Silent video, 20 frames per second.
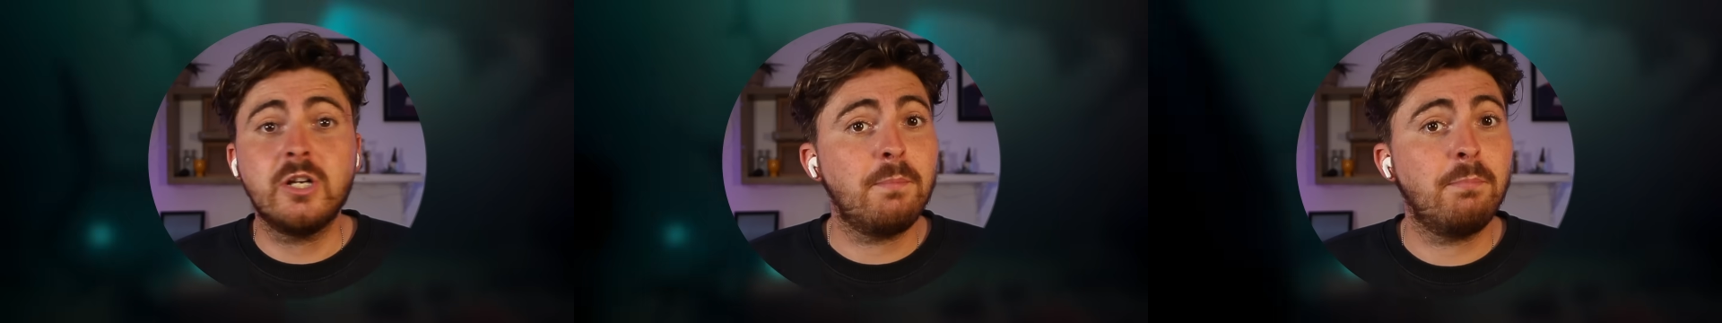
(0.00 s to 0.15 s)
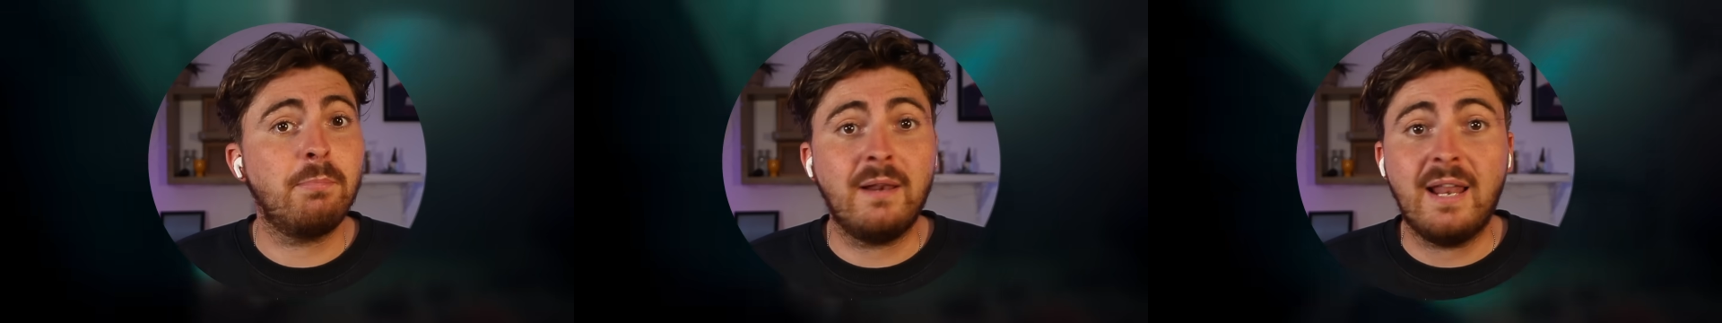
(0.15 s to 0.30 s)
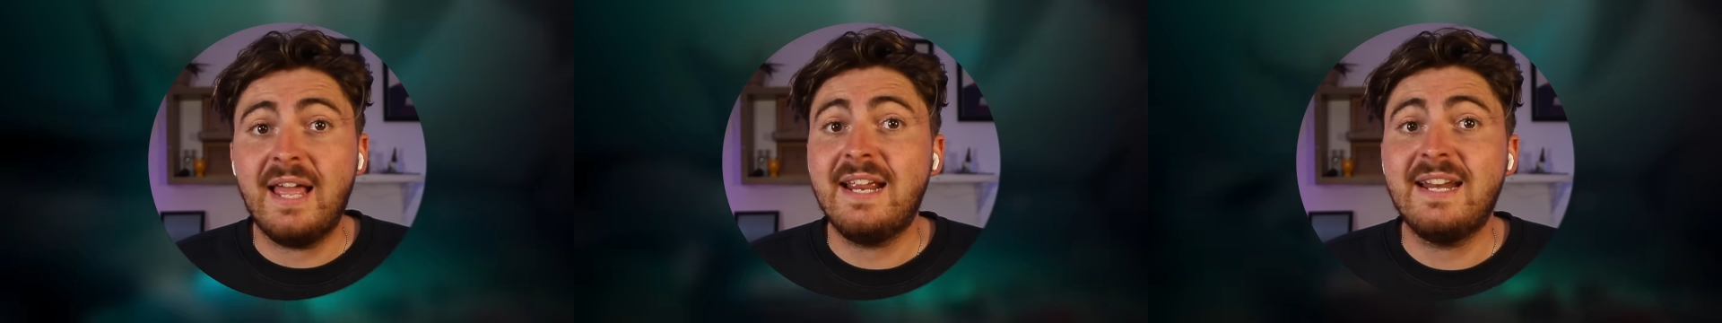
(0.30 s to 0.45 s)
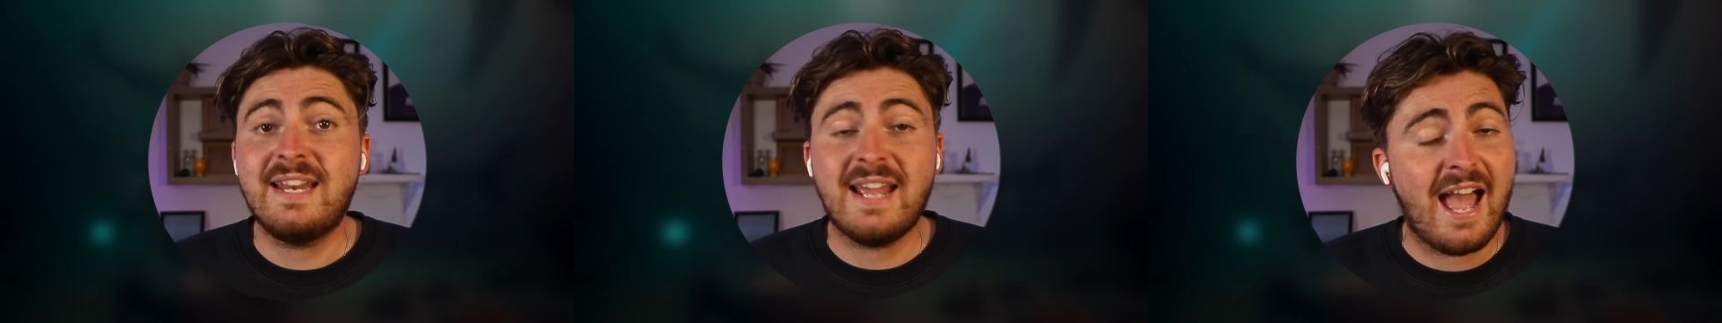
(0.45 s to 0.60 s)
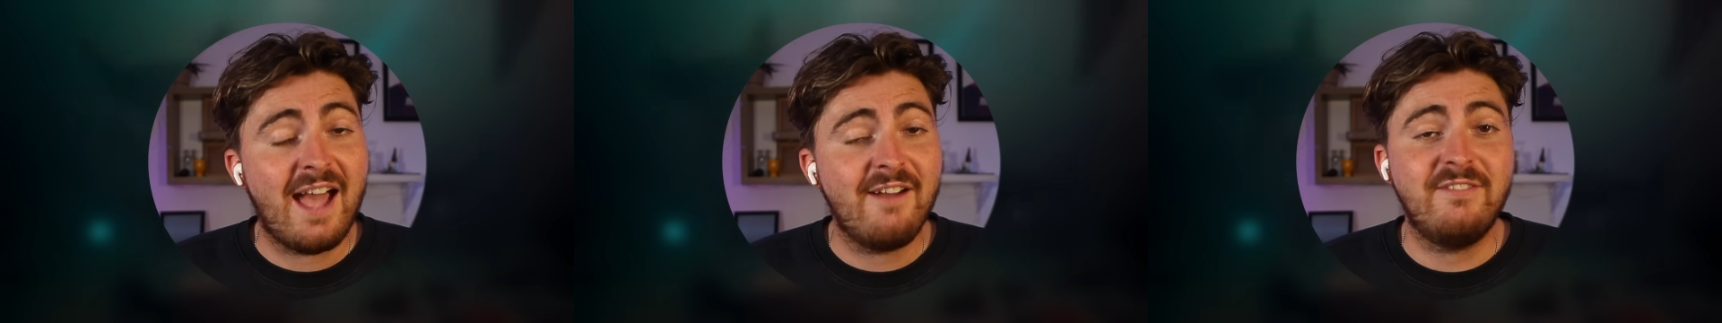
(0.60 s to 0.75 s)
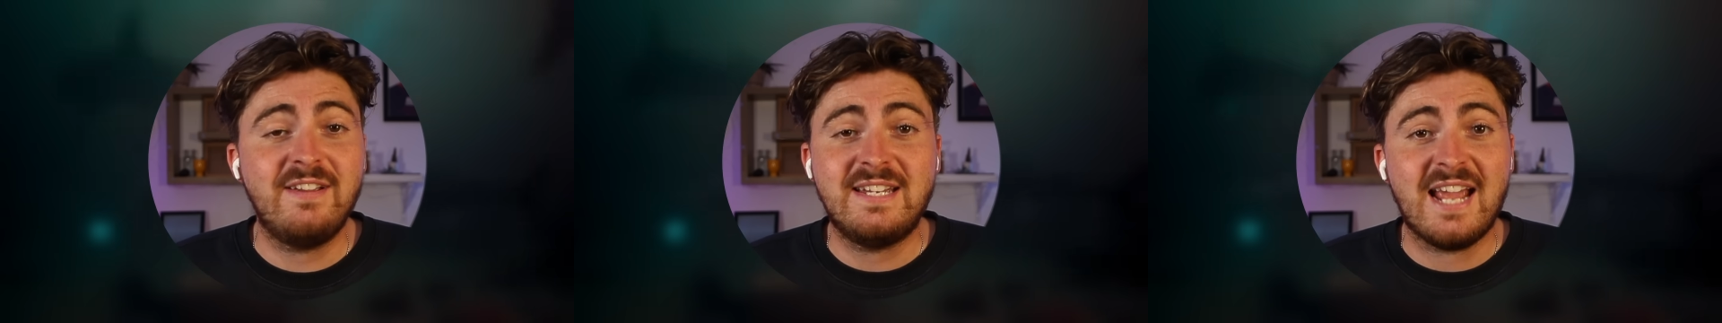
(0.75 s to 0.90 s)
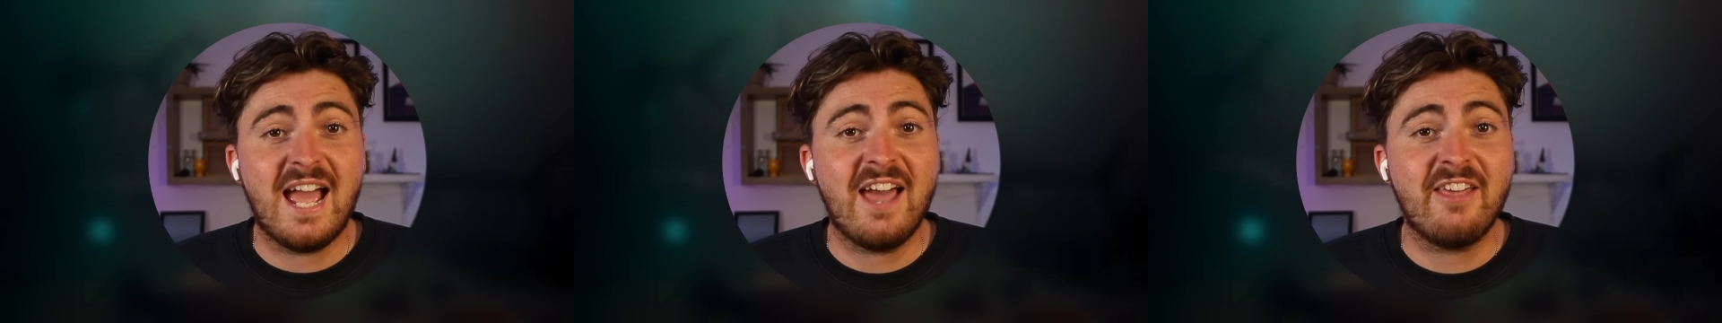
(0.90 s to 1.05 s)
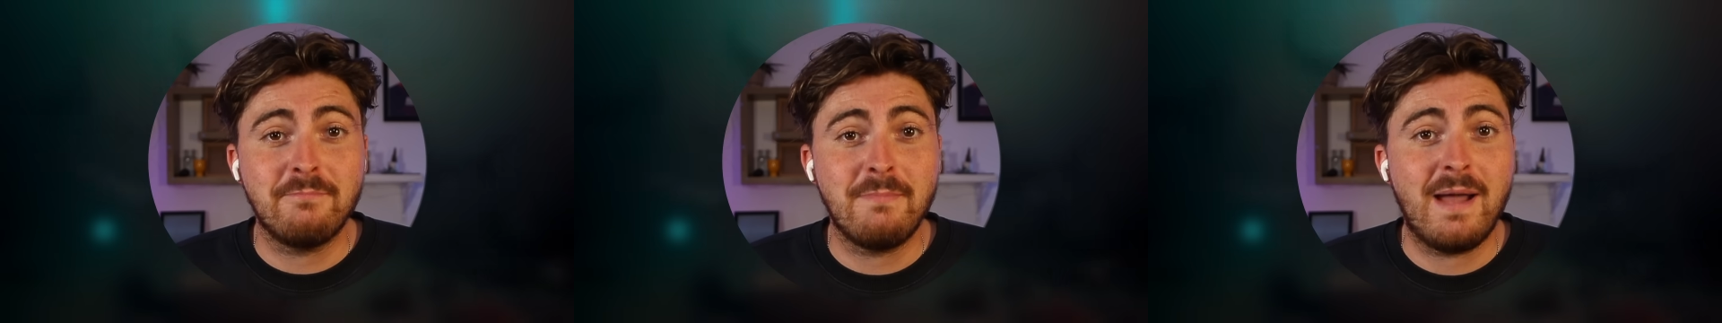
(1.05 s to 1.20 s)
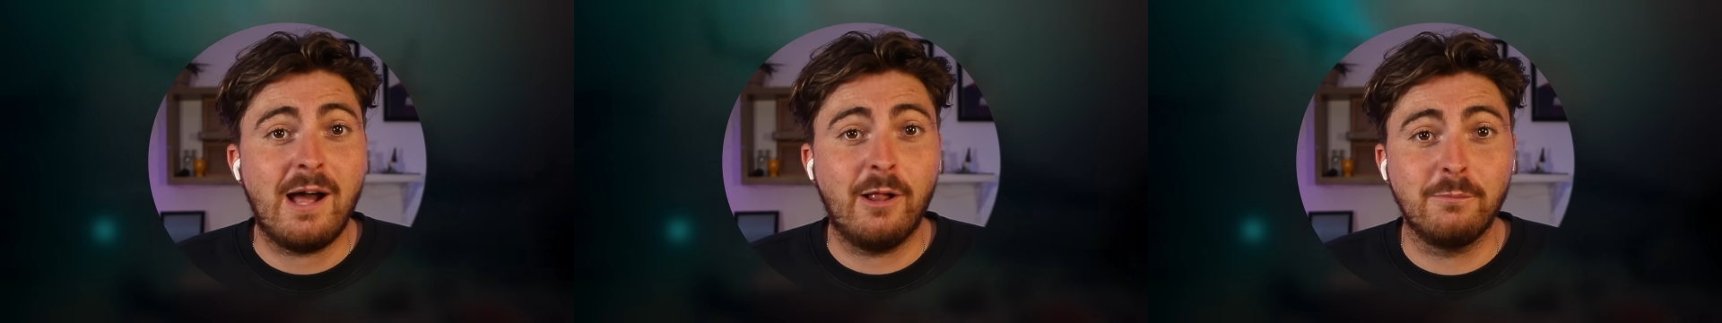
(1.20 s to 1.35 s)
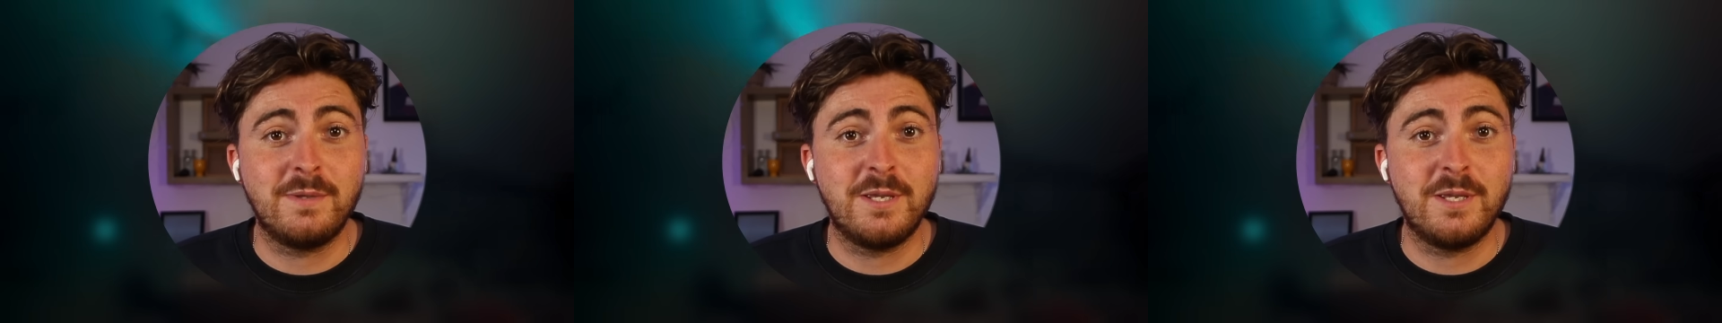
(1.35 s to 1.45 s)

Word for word: have played heavy death metal